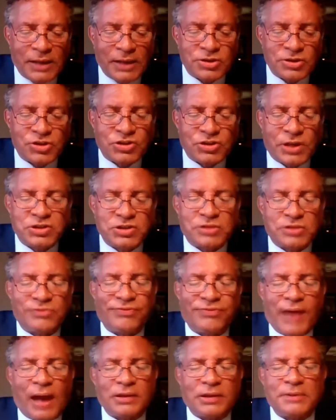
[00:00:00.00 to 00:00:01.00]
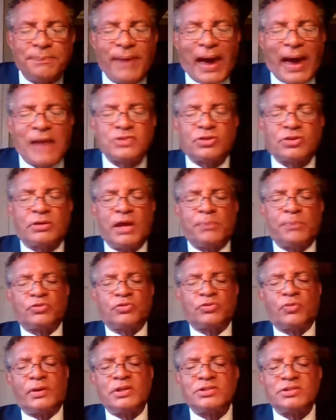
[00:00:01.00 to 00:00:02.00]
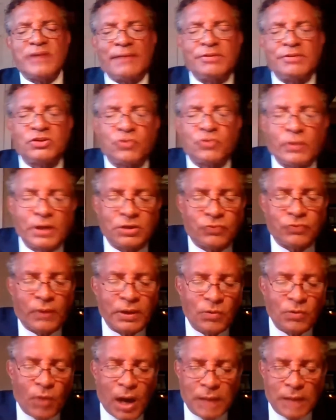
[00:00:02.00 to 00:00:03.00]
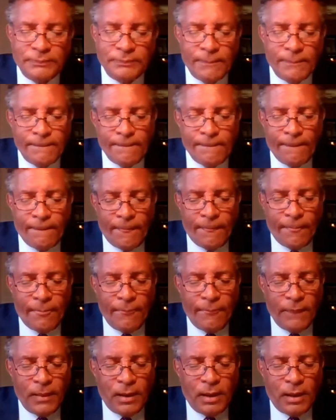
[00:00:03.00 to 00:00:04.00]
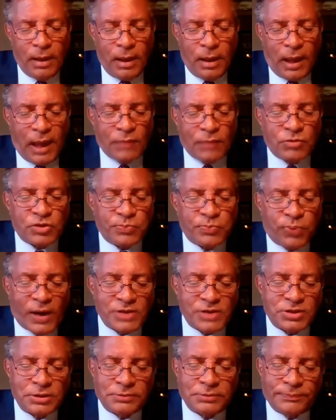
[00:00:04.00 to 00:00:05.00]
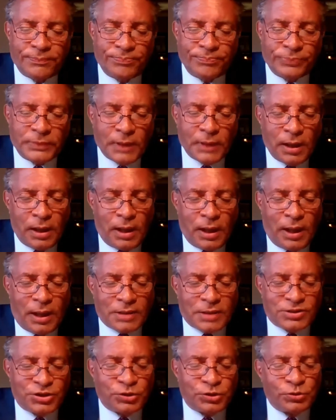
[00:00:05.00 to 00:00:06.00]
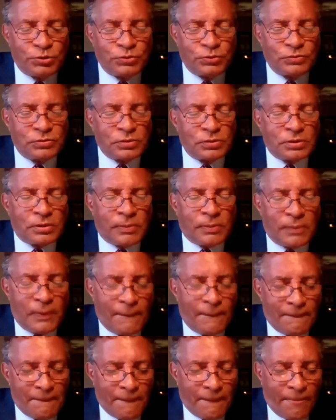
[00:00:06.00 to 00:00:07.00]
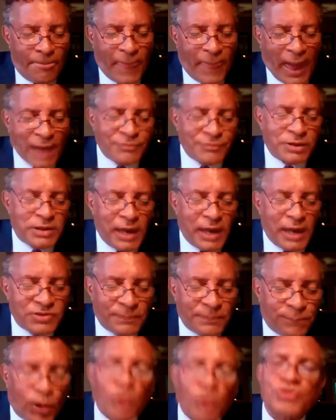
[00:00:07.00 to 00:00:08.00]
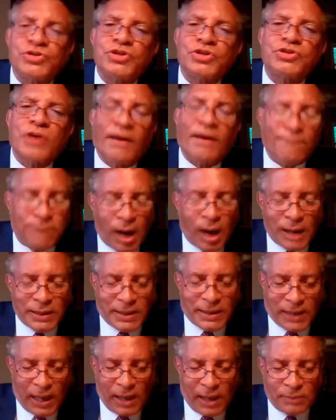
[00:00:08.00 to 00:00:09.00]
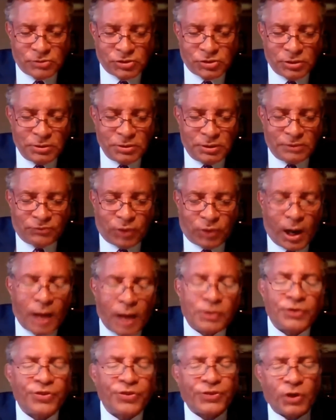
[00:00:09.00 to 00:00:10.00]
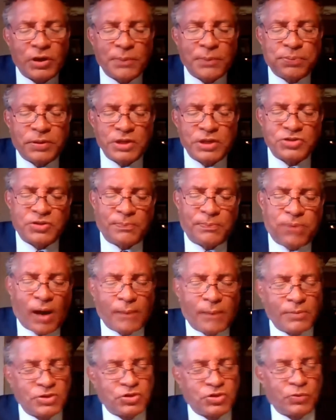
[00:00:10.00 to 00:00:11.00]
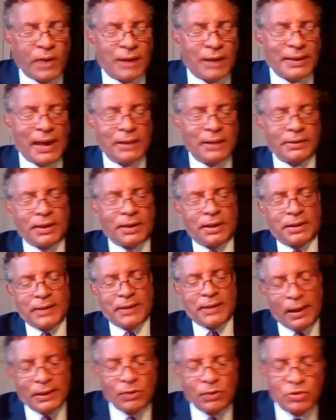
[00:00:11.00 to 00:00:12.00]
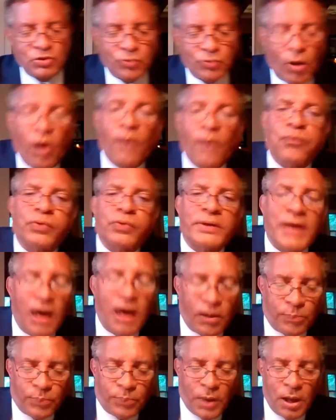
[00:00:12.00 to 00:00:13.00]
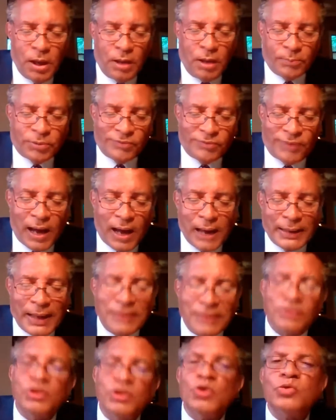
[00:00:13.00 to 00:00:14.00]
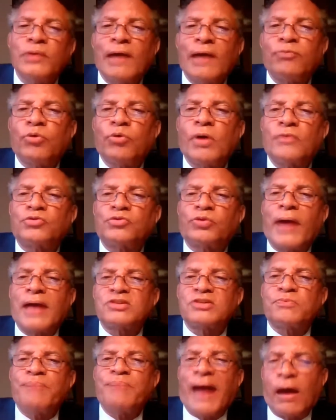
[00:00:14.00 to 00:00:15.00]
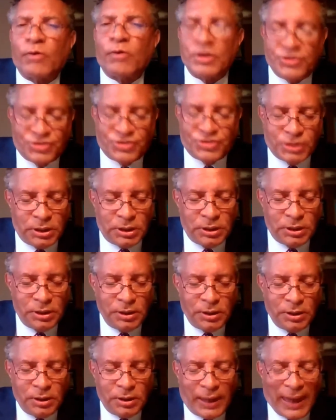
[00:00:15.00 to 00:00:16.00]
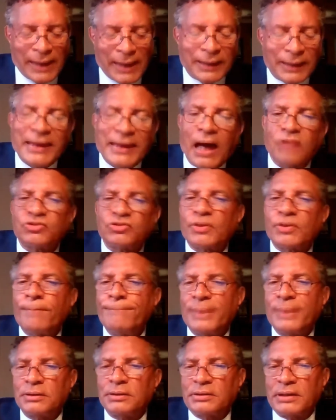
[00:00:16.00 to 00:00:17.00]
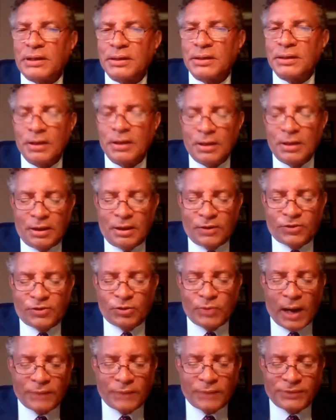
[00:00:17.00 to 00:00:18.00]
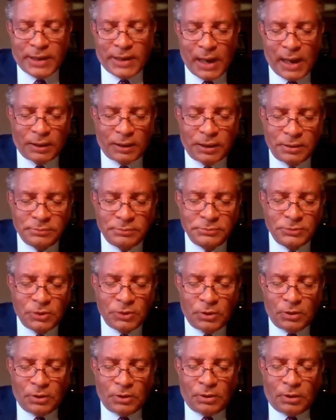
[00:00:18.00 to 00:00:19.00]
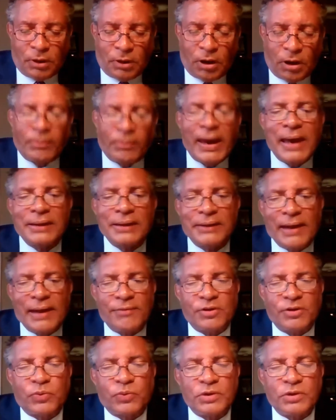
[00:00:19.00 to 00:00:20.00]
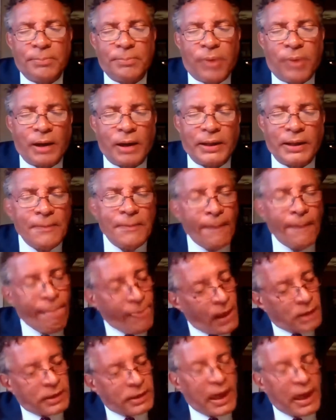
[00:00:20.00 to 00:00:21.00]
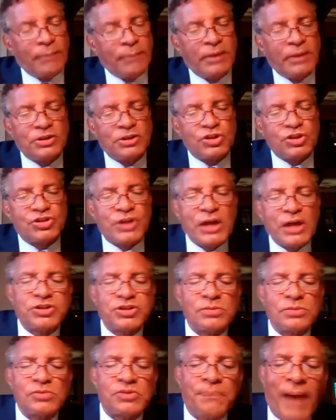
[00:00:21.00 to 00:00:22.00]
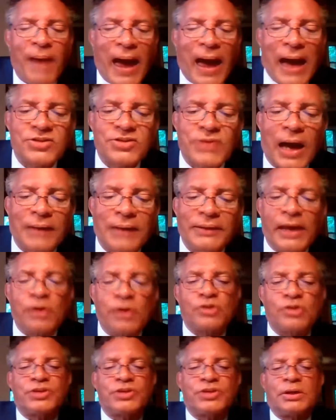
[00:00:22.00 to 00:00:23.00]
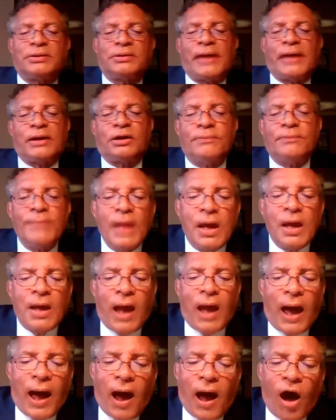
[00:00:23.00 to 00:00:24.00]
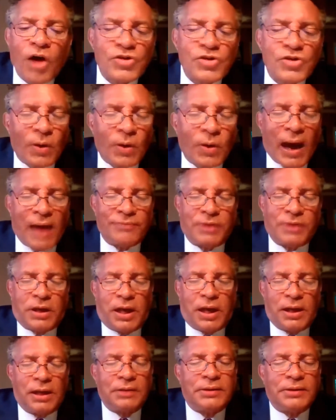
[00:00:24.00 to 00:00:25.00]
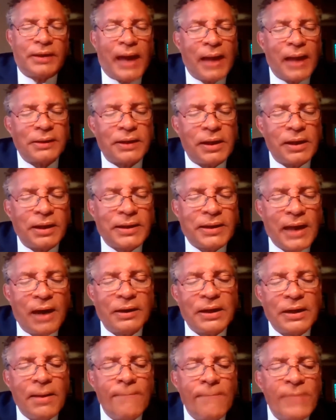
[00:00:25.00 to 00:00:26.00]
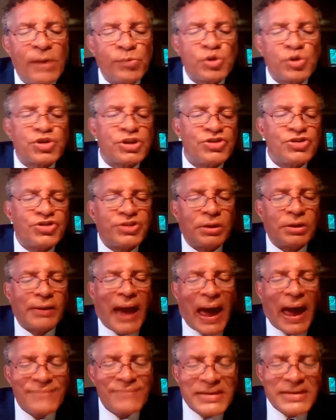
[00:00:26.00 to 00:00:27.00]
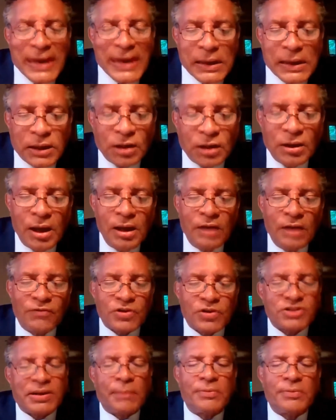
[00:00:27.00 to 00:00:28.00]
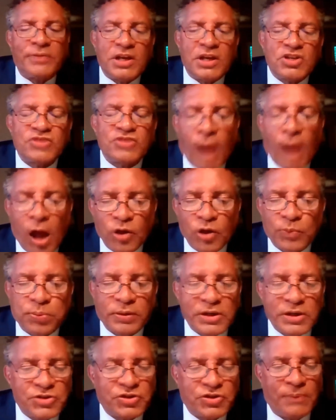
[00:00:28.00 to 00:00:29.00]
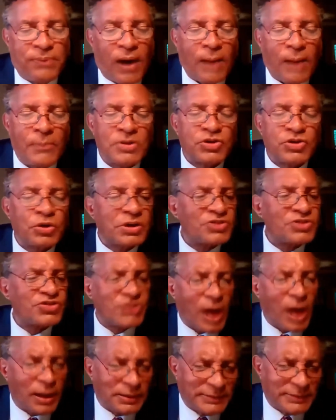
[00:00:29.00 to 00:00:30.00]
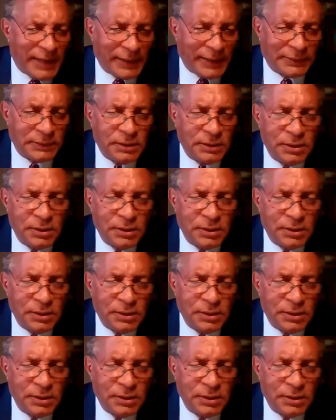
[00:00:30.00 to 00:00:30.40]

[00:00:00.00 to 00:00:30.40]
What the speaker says: legislation finally passed on April 27, 2021, and was present to advocate the purchase of body cams for 130 police departments throughout Allegheny County, which will hopefully help provide a new level of transparency and accountability throughout the county. On May 11th, when the body cam legislation was passed, I later sent a letter also advocating that Allegheny County members consider advocating for some of these smaller police departments to consolidate,